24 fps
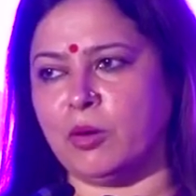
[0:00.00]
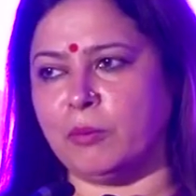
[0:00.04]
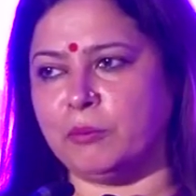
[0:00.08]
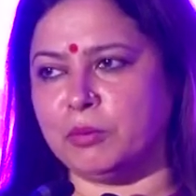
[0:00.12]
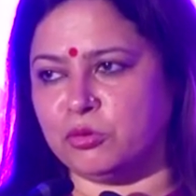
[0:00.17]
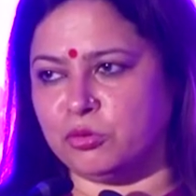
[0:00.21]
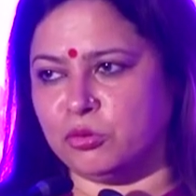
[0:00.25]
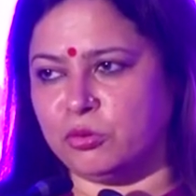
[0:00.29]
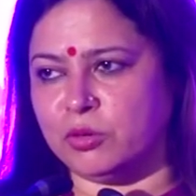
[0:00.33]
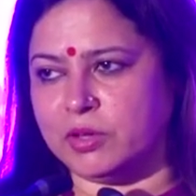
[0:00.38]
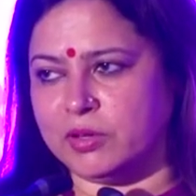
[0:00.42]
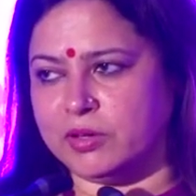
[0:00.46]

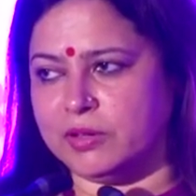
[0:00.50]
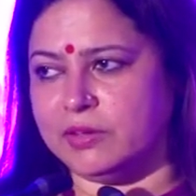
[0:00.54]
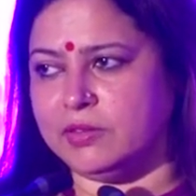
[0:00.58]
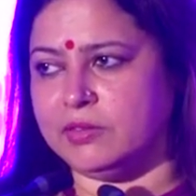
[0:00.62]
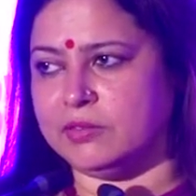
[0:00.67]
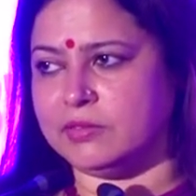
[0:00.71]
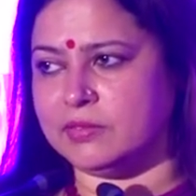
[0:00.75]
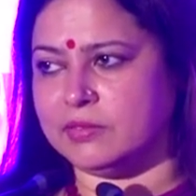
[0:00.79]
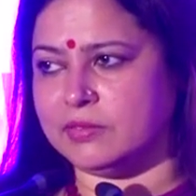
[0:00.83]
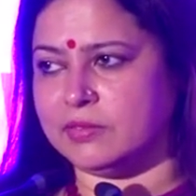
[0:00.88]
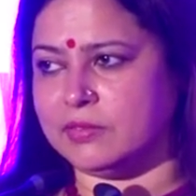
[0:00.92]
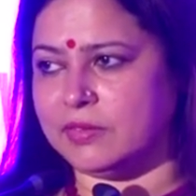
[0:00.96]

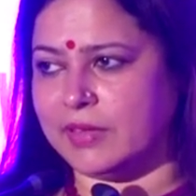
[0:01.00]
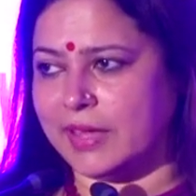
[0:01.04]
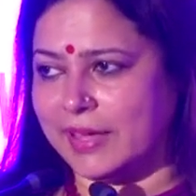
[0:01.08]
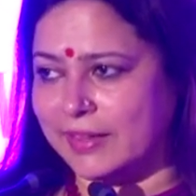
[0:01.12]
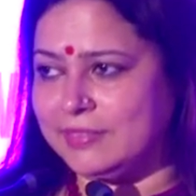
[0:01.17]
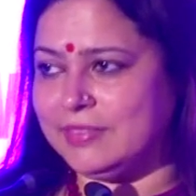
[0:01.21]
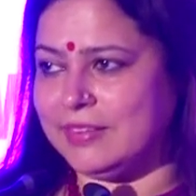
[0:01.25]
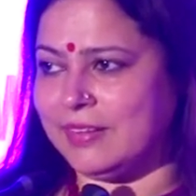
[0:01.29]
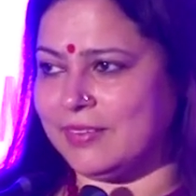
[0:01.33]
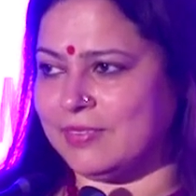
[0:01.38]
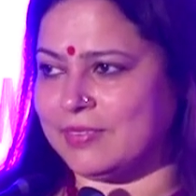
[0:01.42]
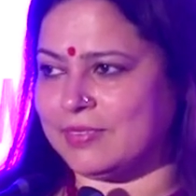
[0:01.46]
opportunities
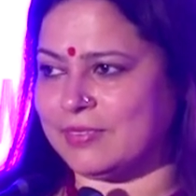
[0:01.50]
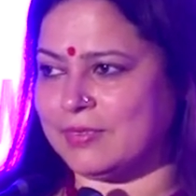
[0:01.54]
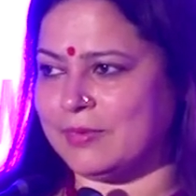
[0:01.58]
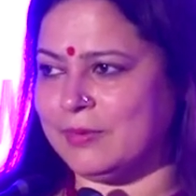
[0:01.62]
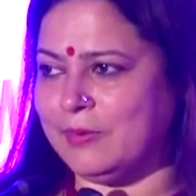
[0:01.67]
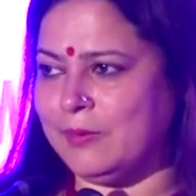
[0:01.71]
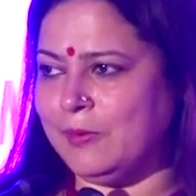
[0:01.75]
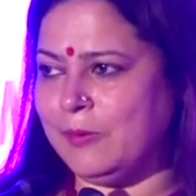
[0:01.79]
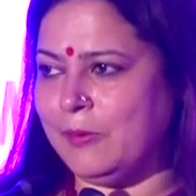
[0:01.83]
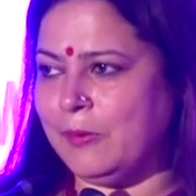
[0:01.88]
exist.